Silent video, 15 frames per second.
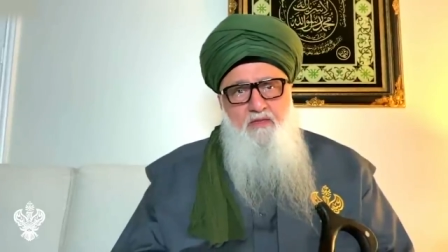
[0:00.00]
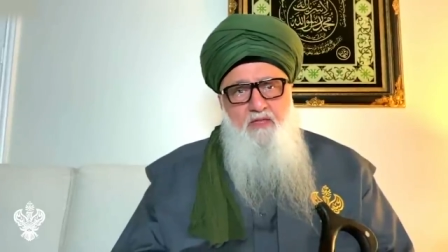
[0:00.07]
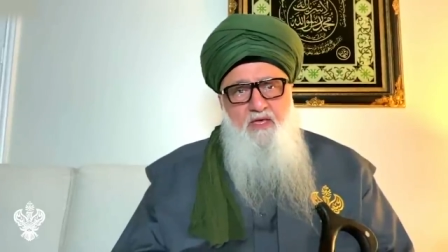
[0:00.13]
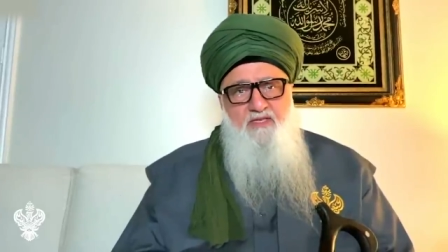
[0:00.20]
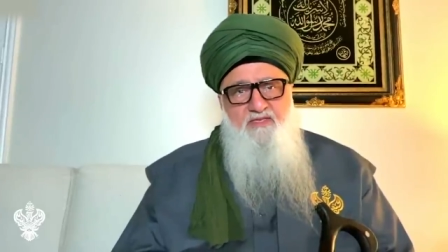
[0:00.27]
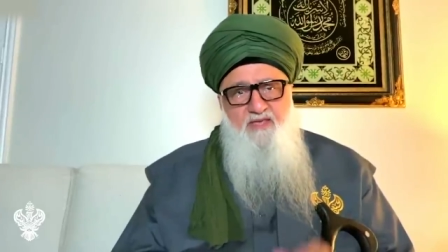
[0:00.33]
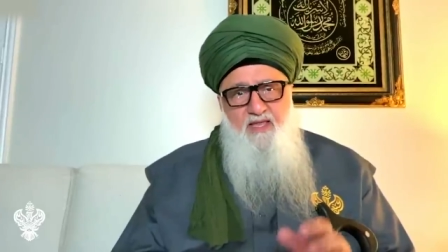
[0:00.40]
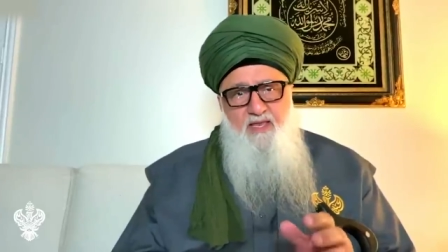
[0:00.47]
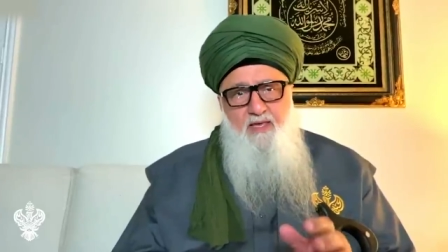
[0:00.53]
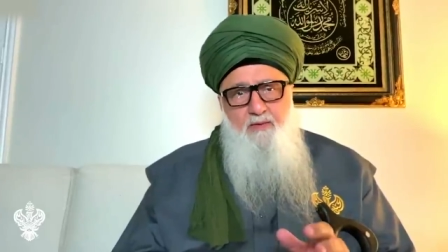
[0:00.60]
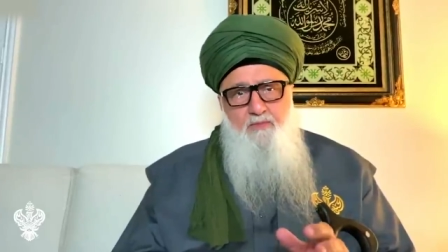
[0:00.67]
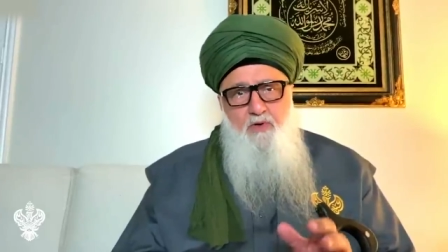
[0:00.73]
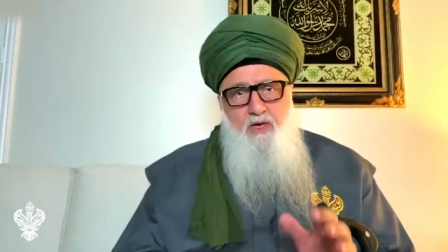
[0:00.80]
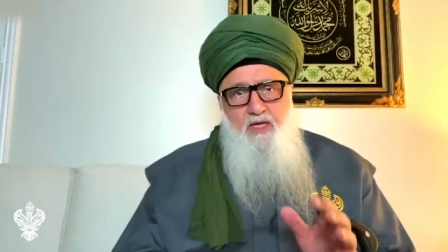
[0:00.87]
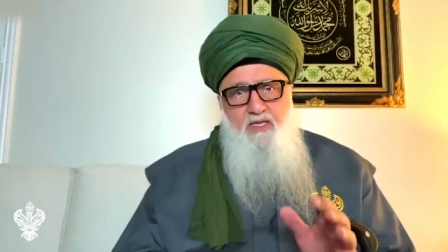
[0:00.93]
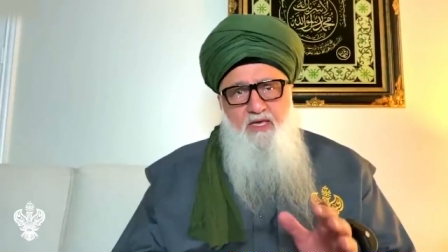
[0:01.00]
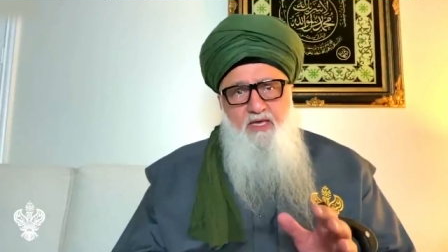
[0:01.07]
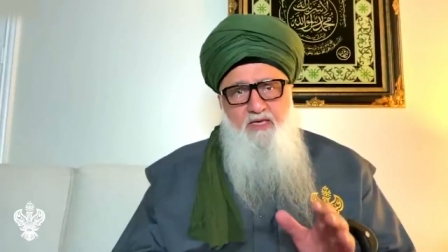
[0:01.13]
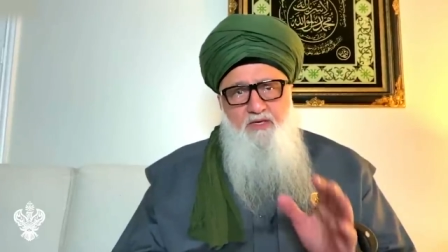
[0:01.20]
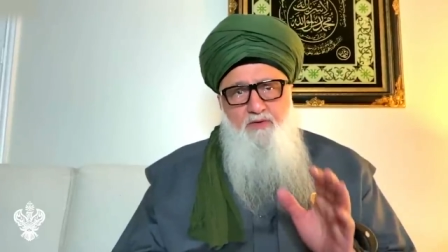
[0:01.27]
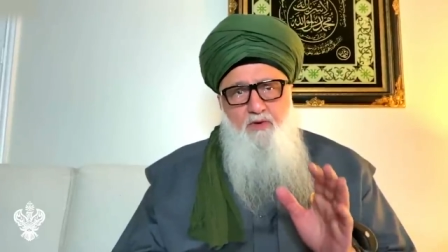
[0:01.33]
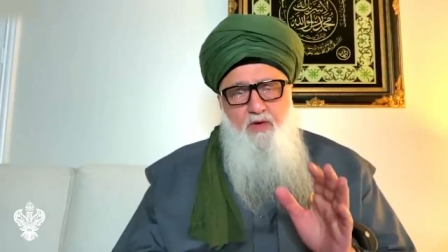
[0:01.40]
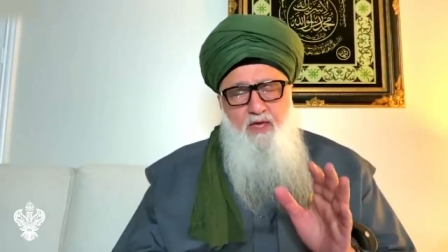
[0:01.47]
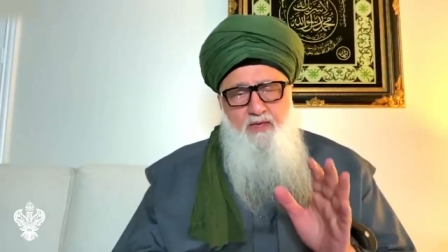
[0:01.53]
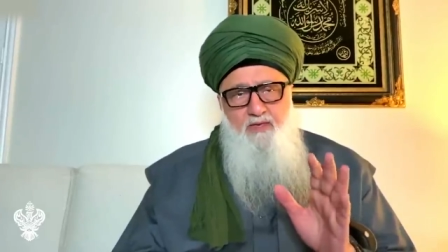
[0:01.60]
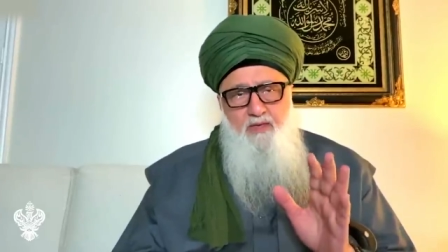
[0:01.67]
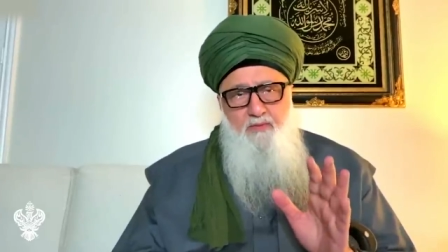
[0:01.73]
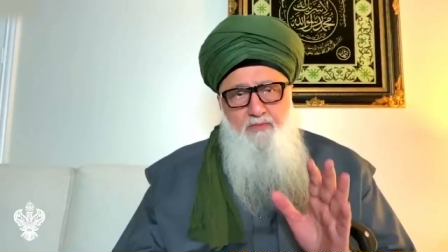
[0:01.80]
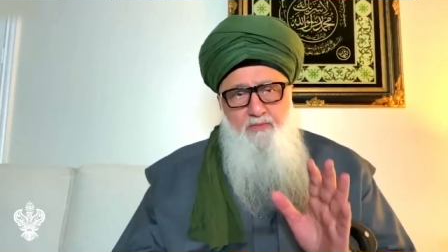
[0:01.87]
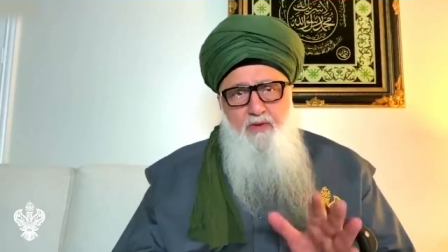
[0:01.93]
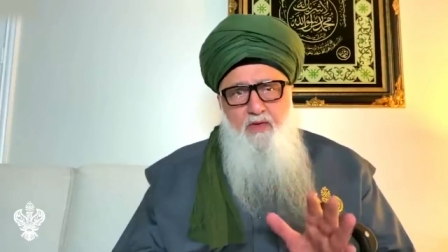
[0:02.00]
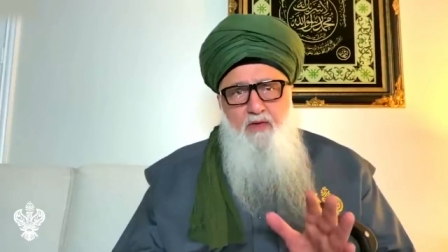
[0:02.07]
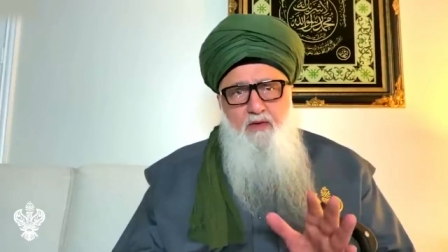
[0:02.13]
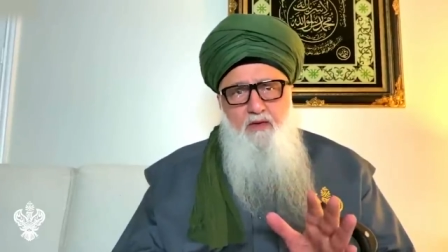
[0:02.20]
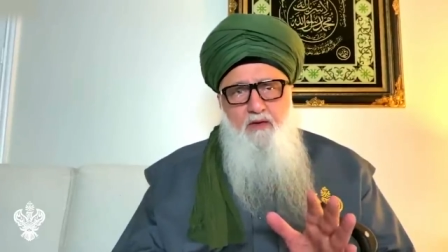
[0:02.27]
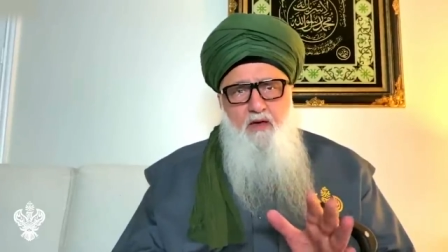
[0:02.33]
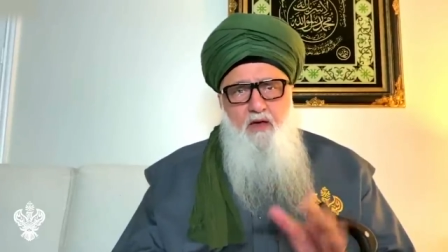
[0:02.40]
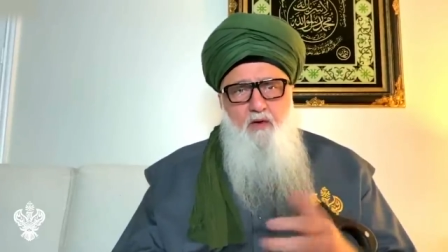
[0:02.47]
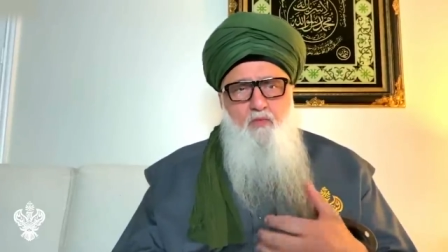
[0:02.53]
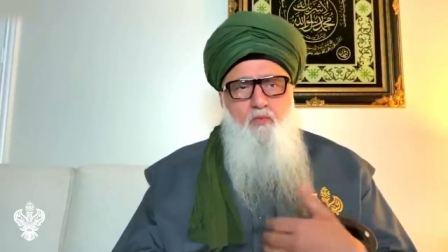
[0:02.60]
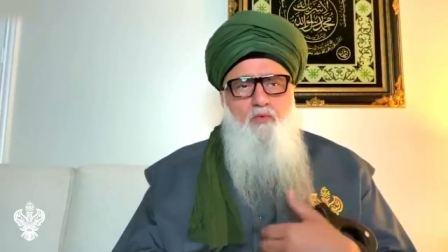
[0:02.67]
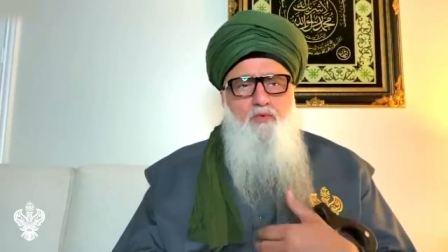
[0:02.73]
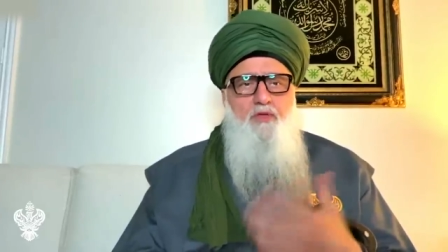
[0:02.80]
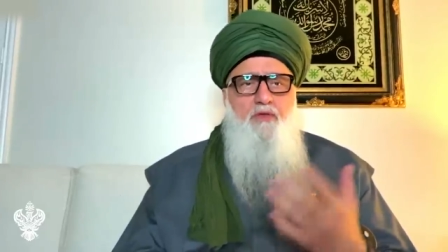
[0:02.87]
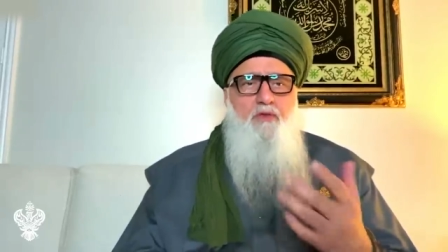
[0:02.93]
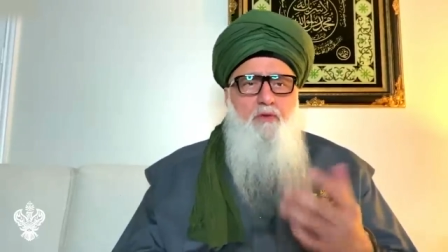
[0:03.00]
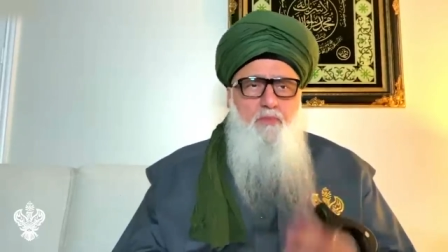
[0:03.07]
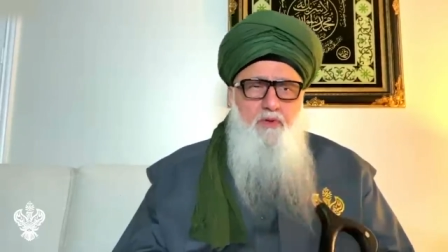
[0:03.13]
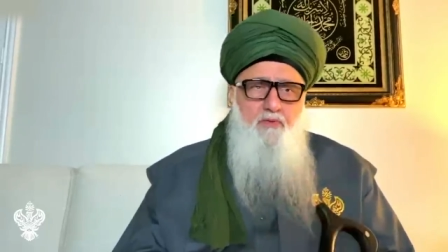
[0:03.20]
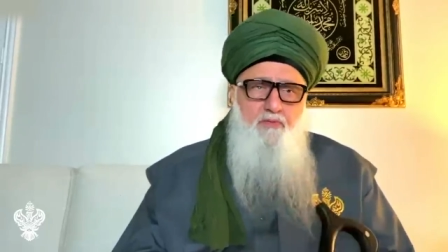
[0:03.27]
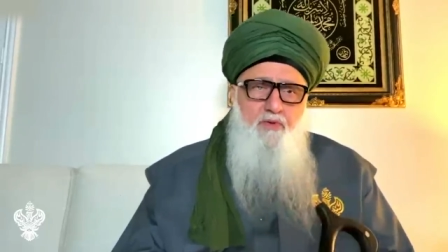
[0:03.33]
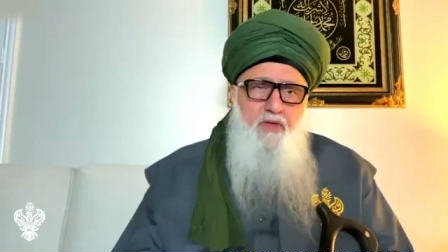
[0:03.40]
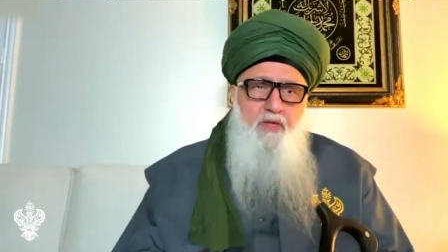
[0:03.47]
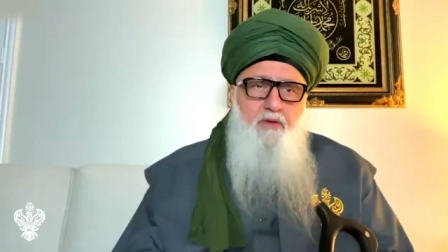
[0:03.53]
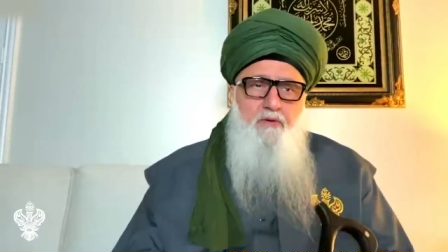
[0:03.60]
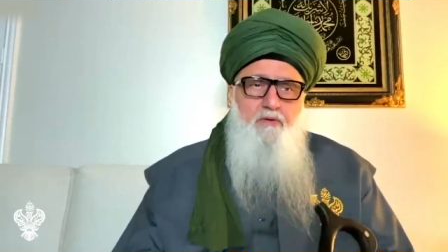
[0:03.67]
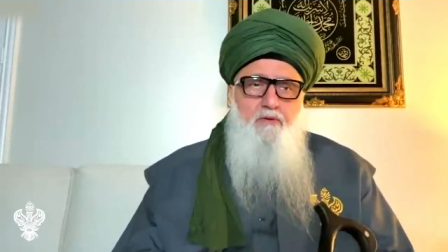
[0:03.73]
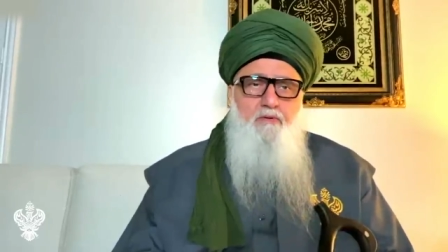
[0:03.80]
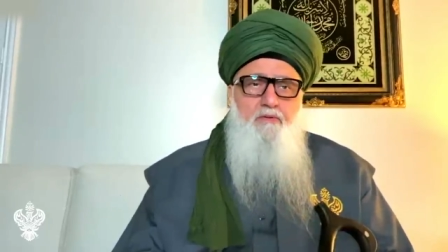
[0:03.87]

that "Assalamu 'alayka ayyuhan Nabi." I want it to be real.